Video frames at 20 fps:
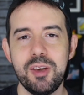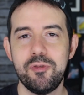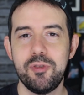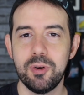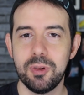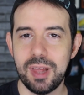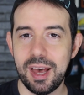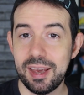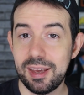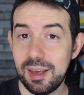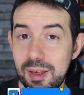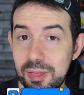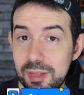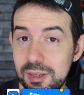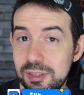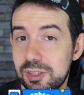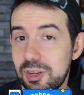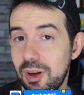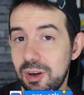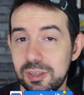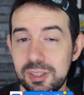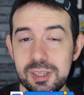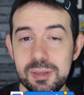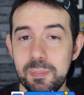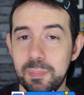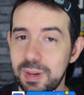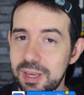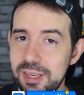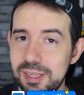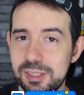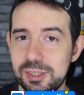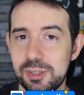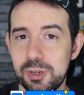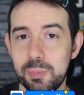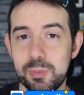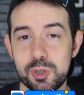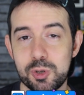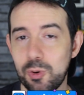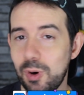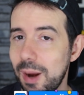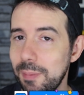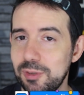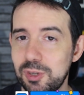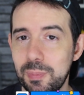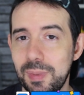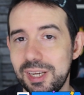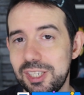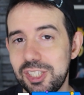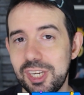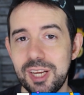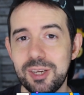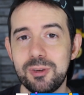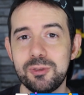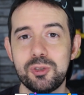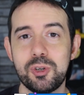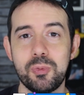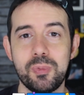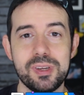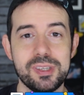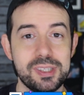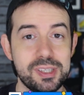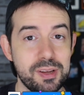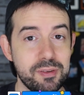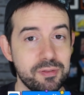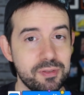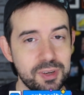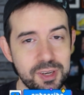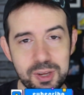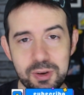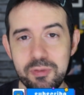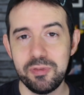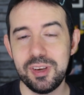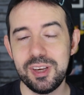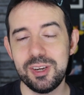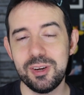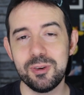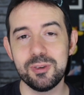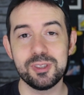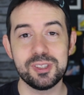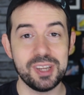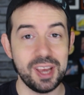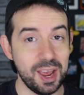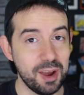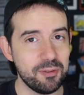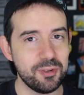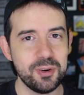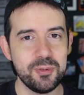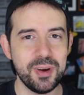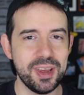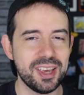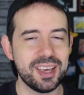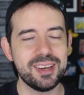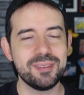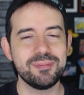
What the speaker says: If you liked this content, please subscribe to my channel to receive new videos every week.